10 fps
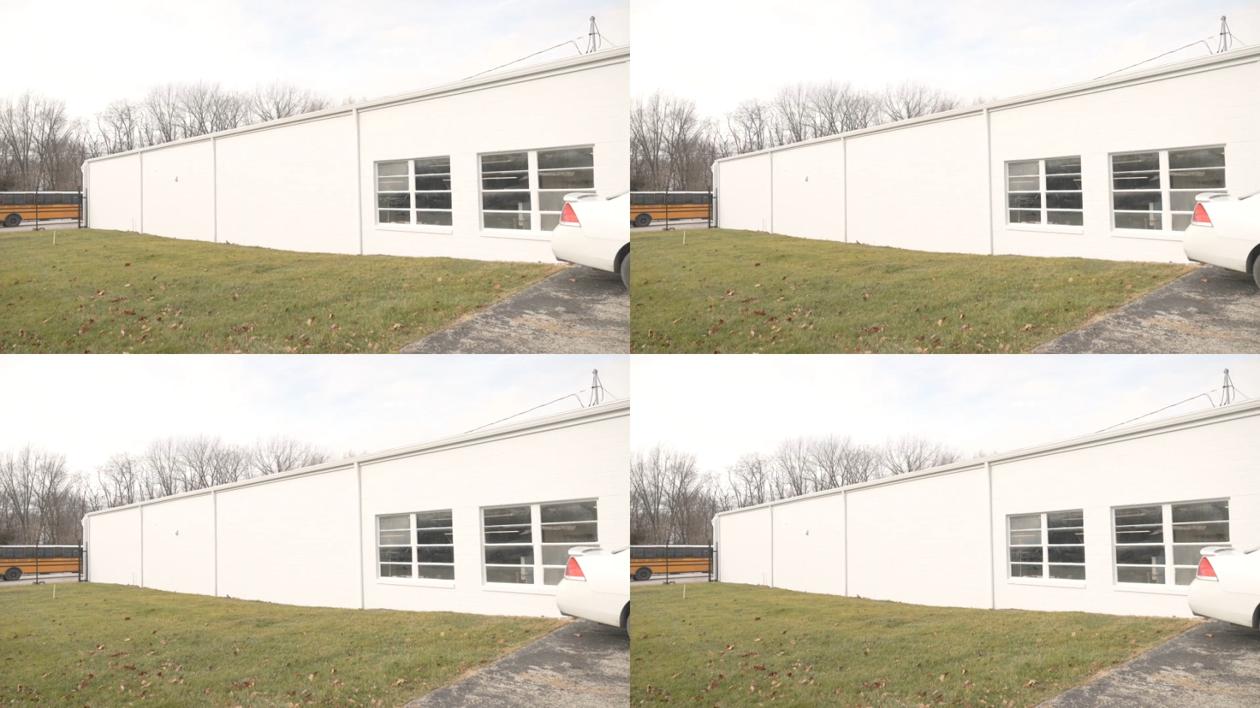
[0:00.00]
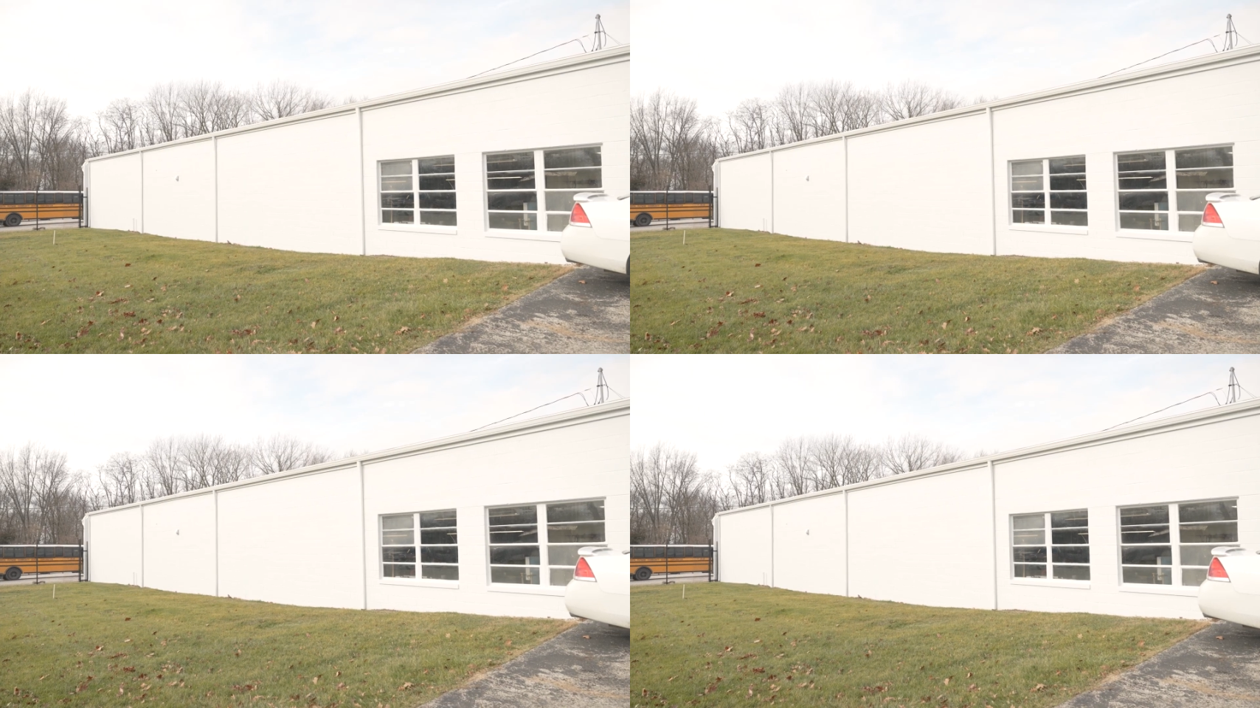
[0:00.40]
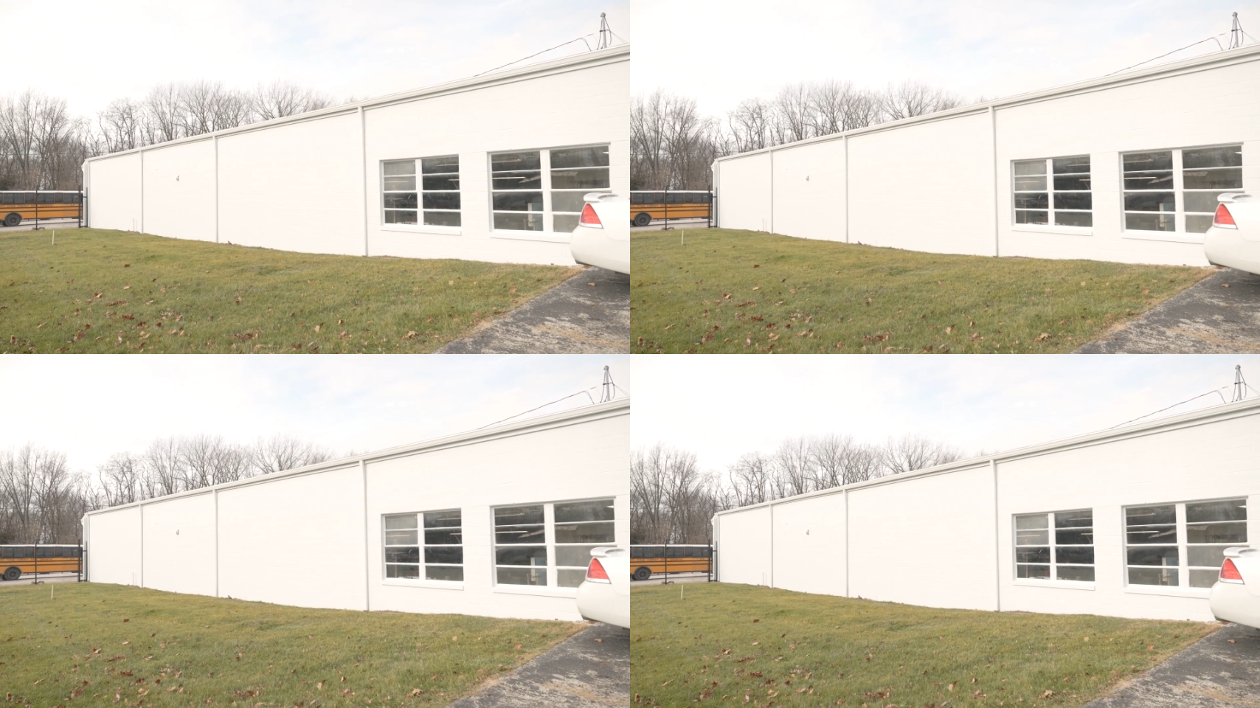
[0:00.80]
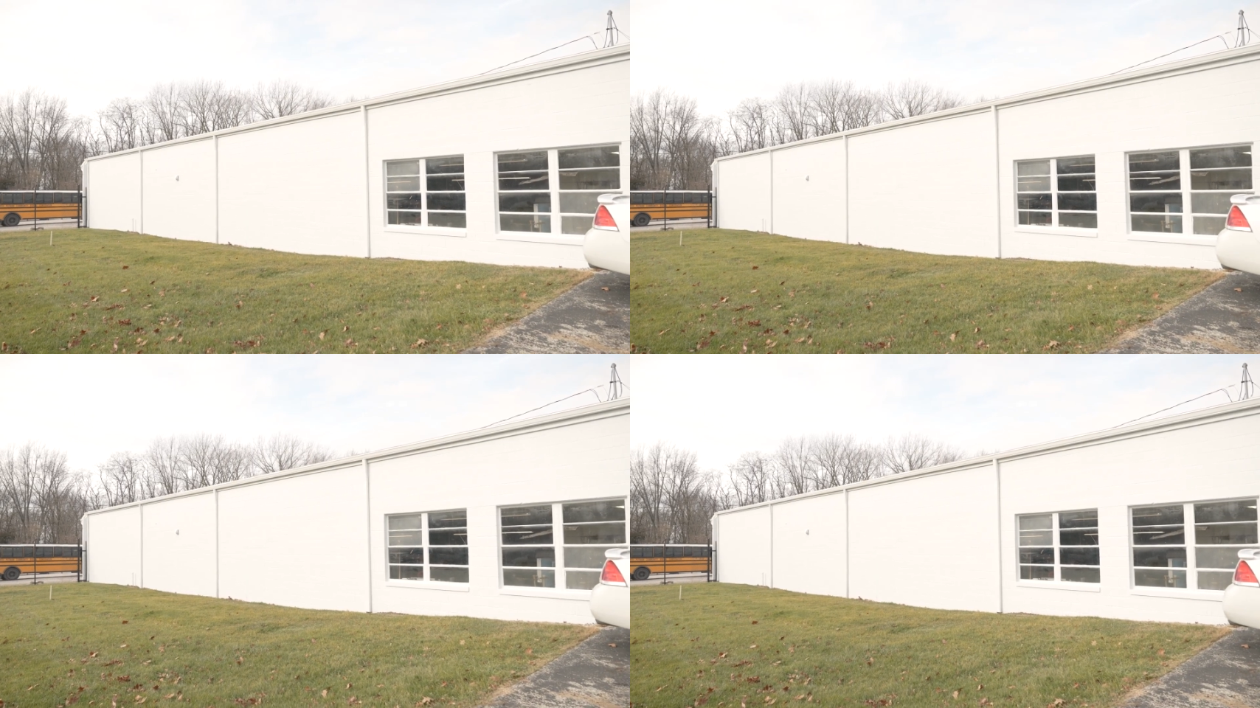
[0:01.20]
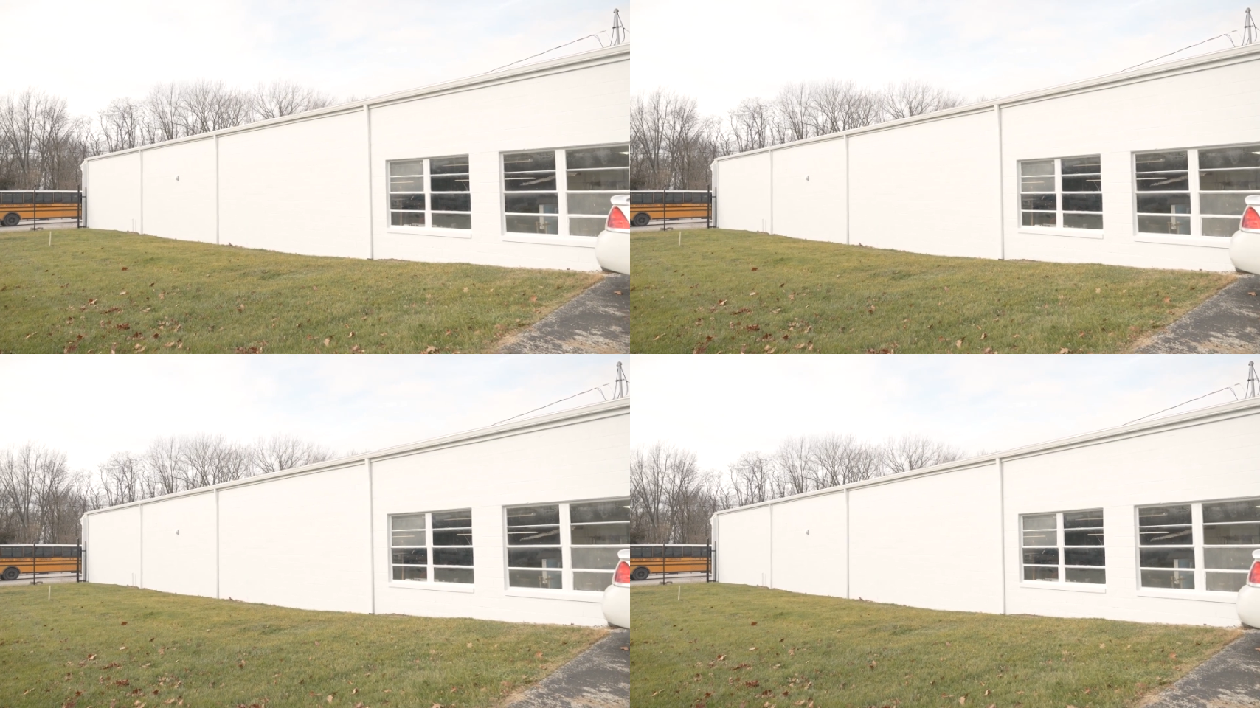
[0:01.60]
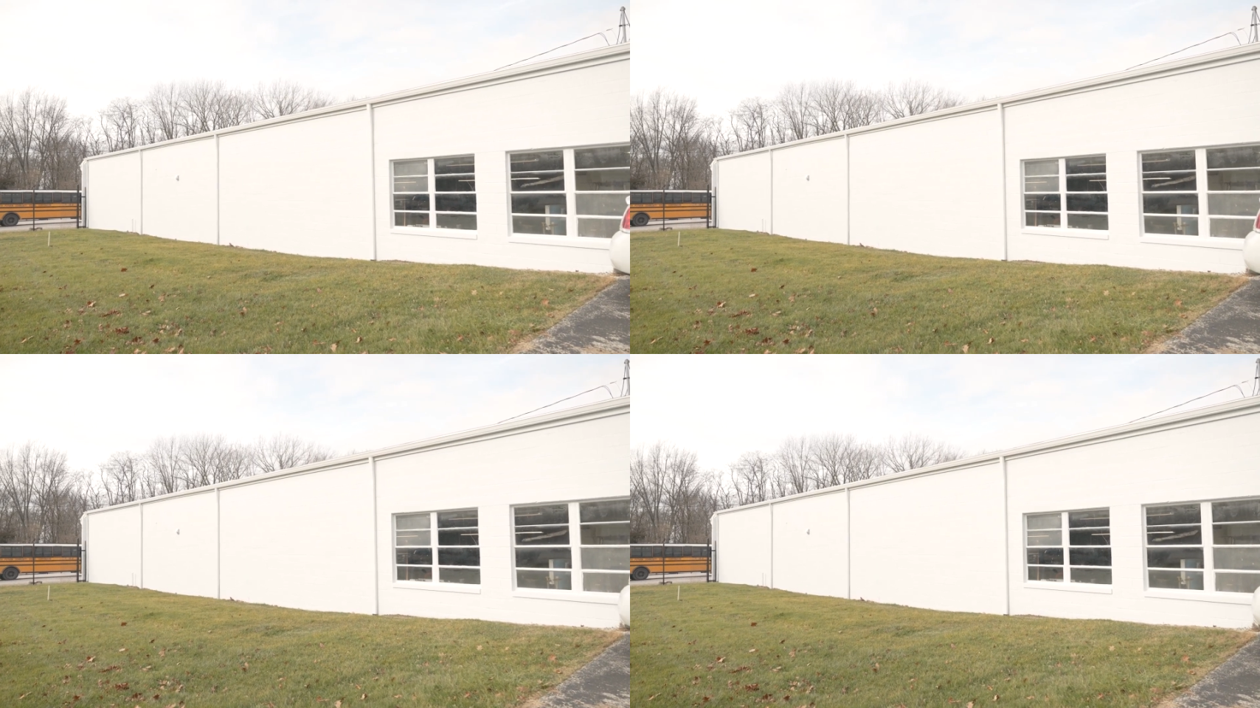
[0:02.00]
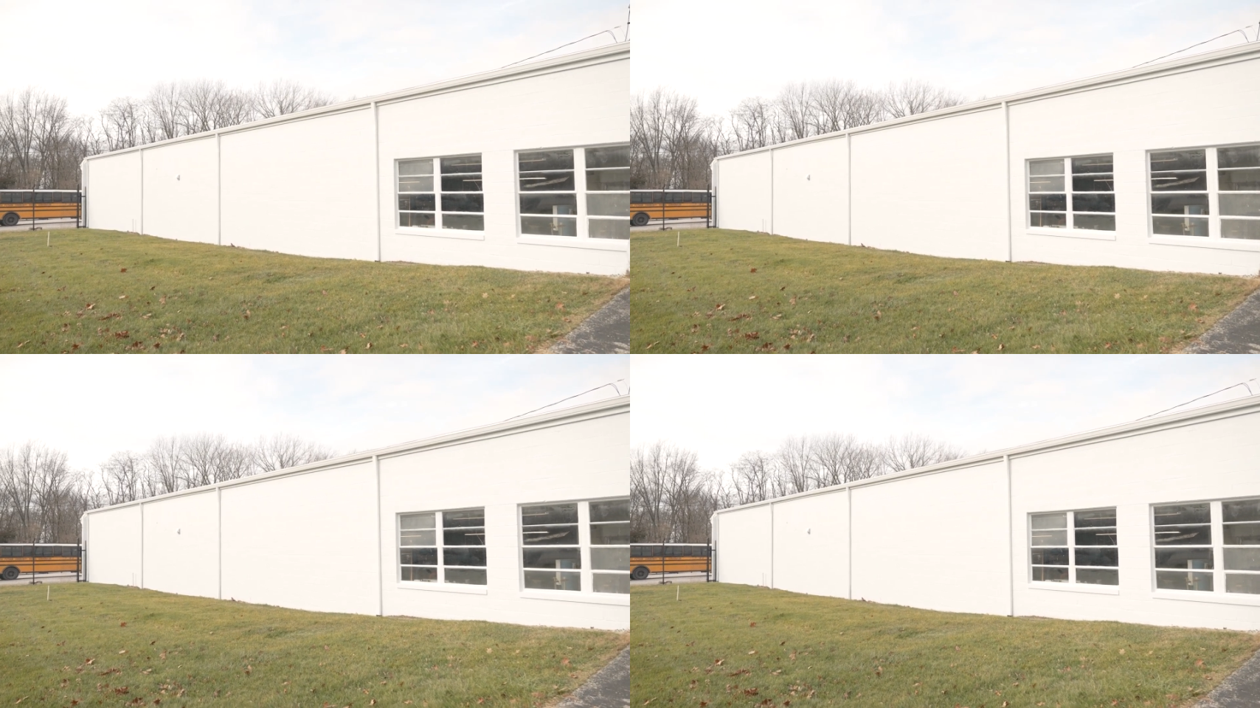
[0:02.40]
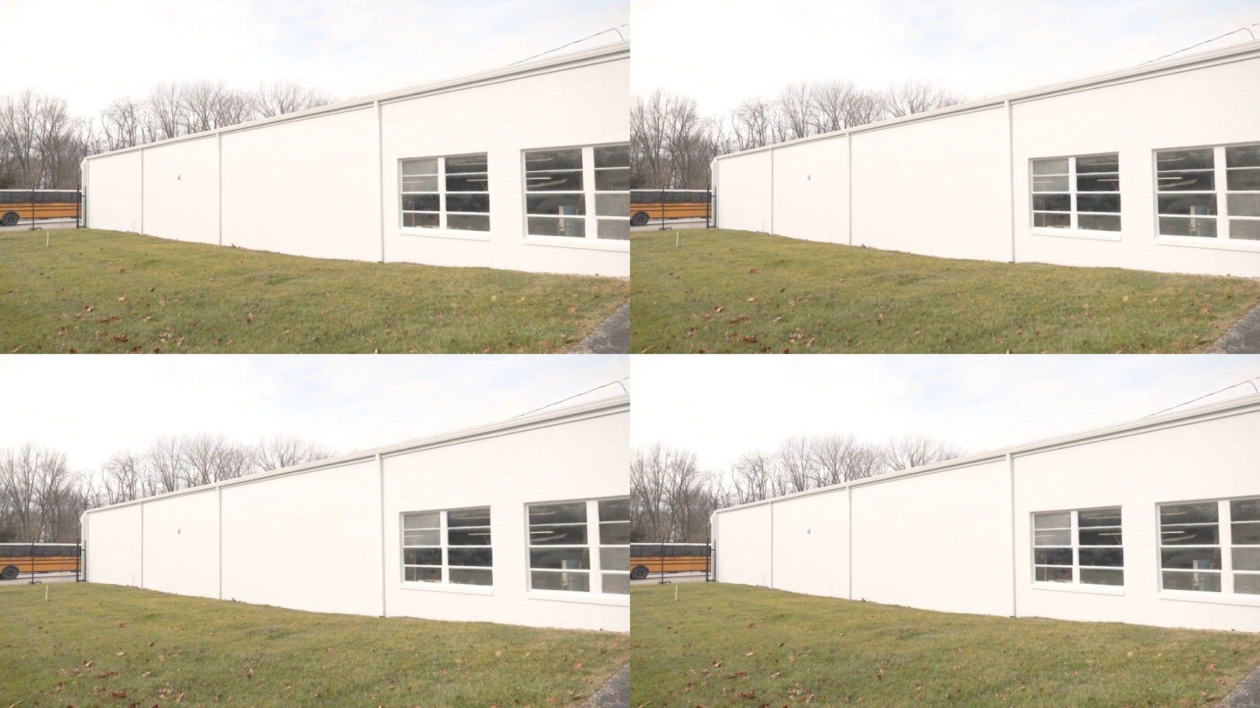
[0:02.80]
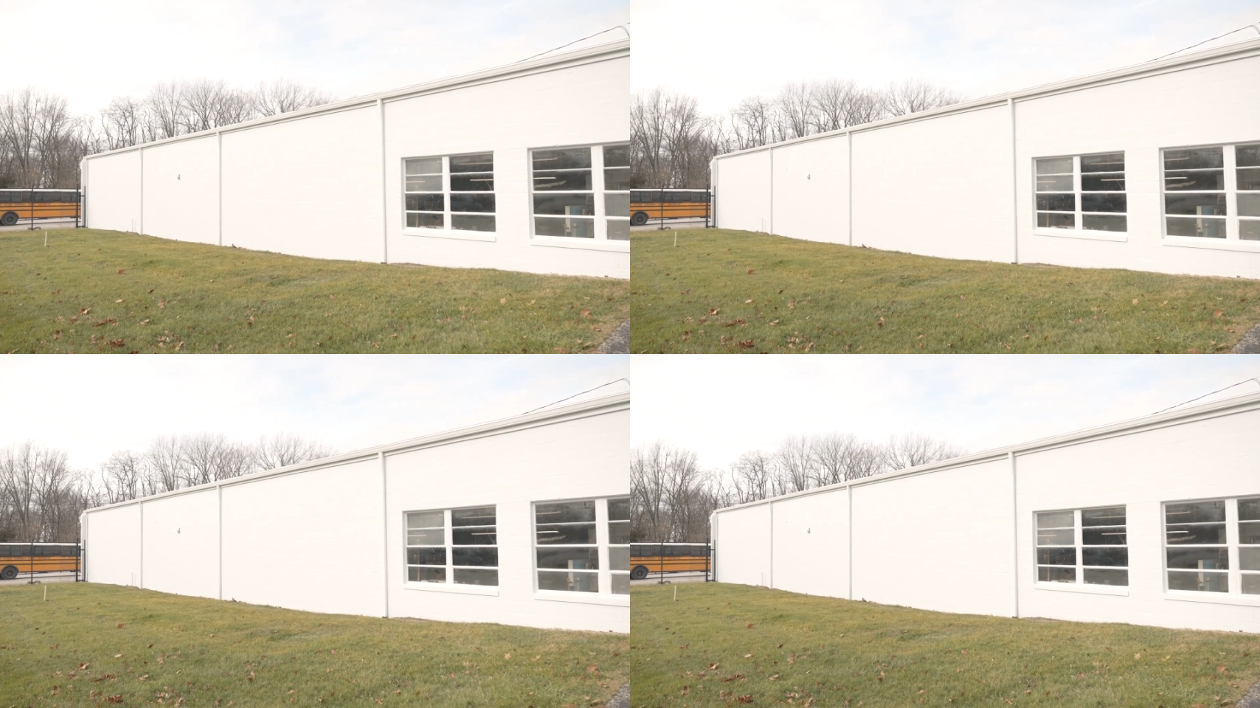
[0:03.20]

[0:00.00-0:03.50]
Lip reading: [unreadable: no face in view]